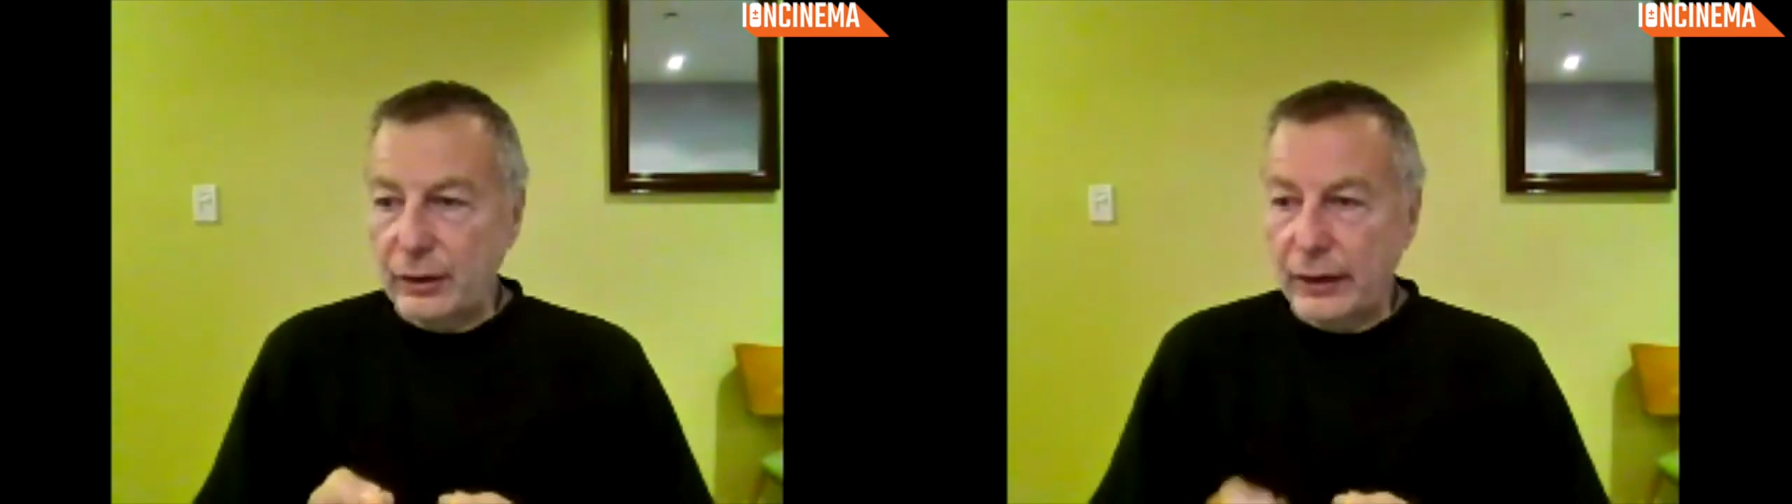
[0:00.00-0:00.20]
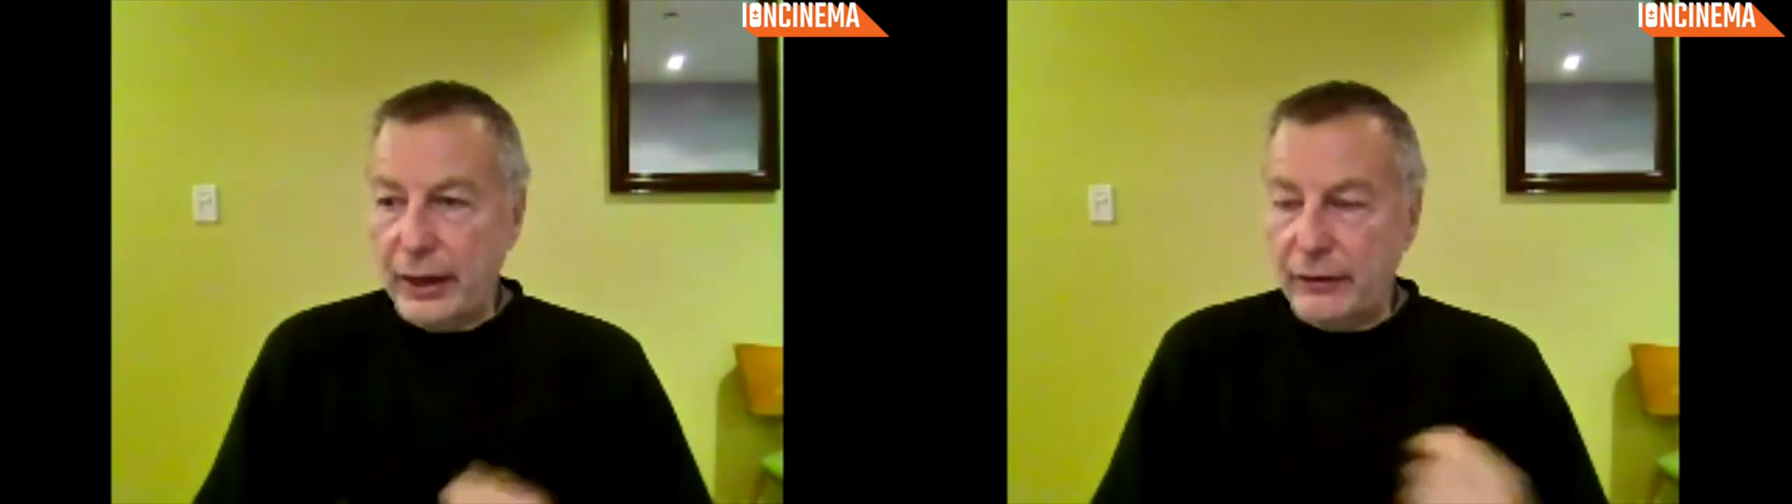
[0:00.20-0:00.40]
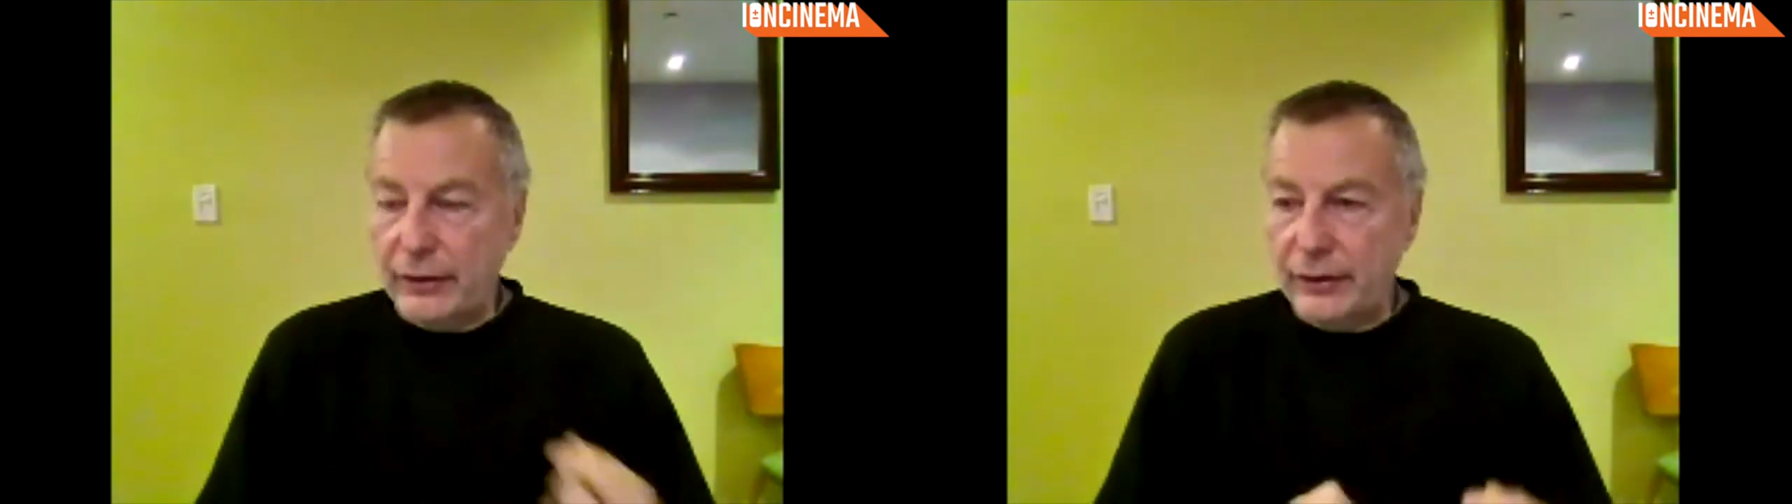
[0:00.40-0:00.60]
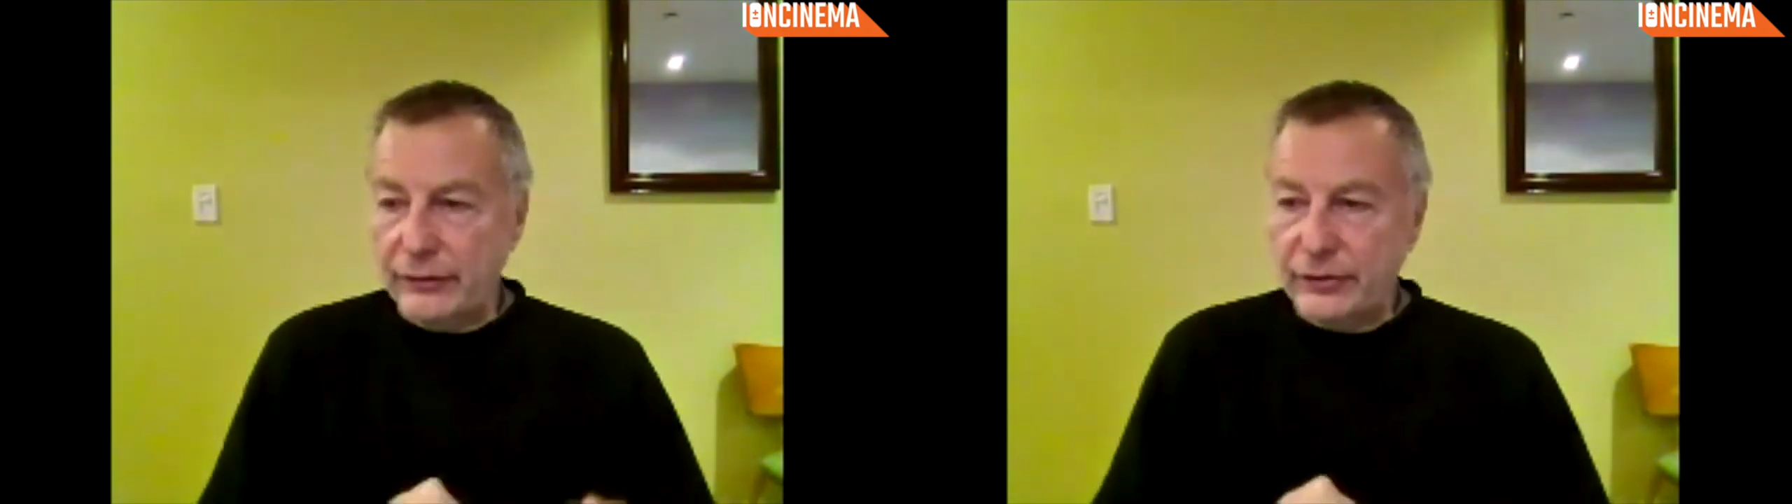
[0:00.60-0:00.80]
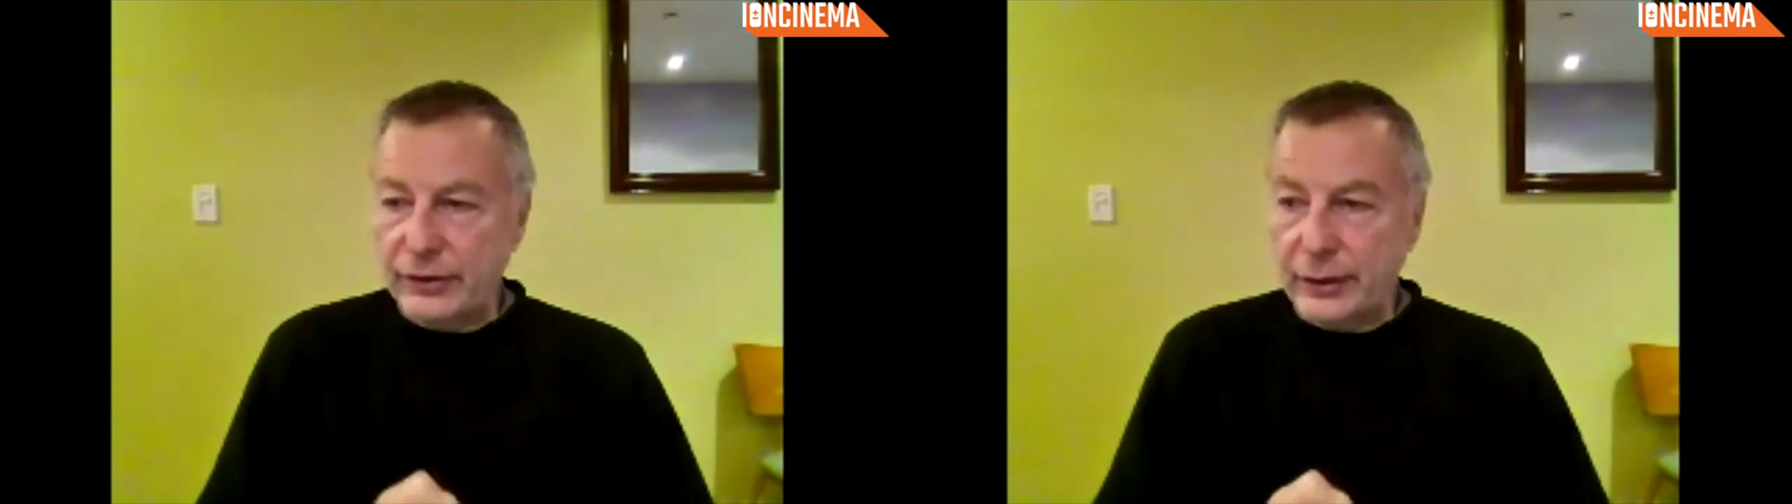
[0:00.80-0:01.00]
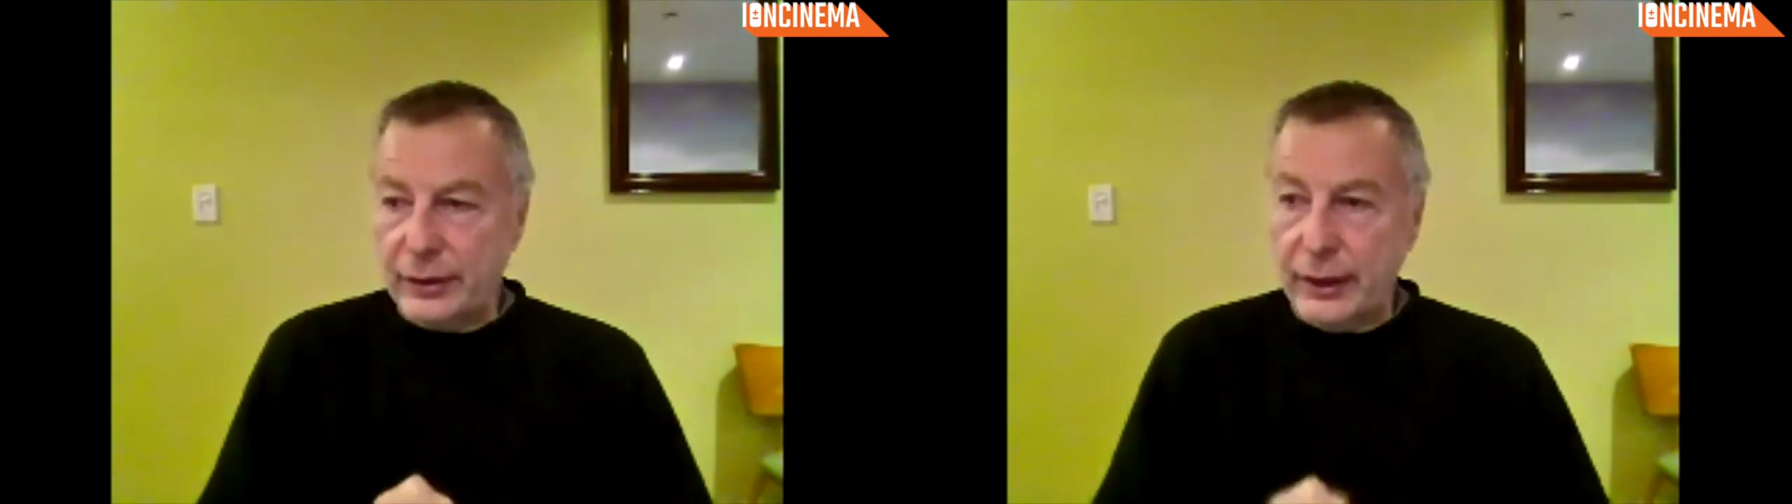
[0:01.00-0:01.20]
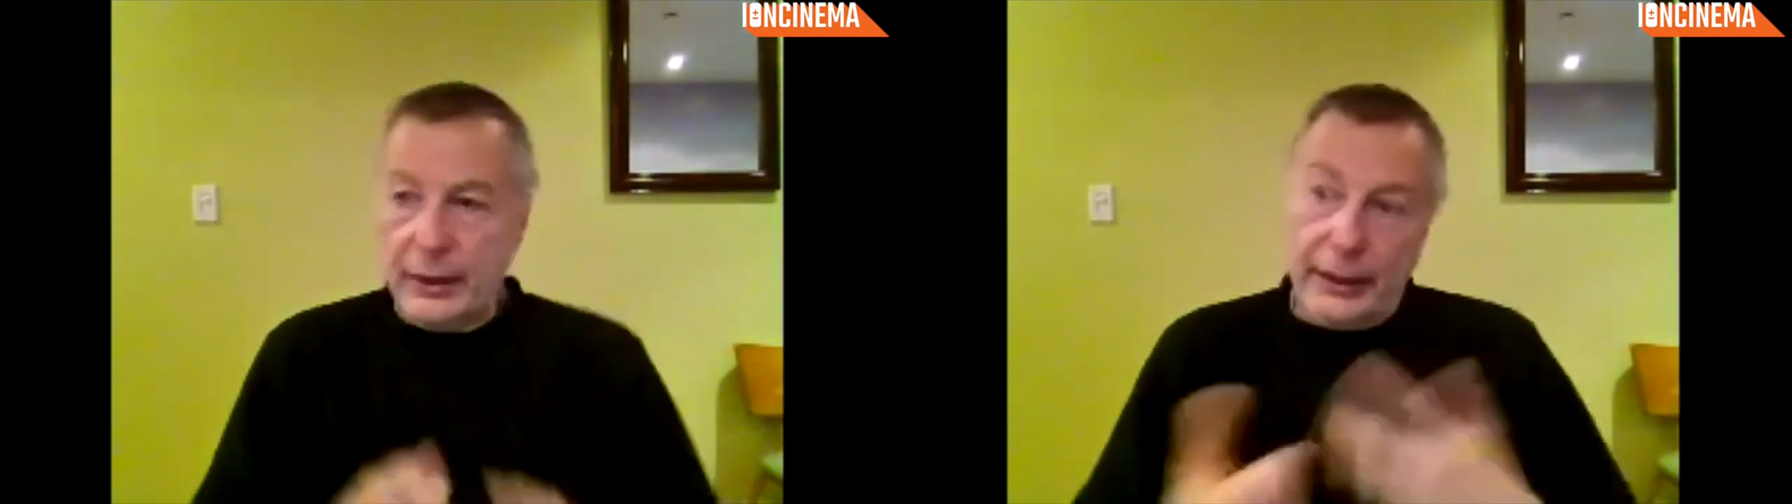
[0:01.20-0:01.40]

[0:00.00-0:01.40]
narratives and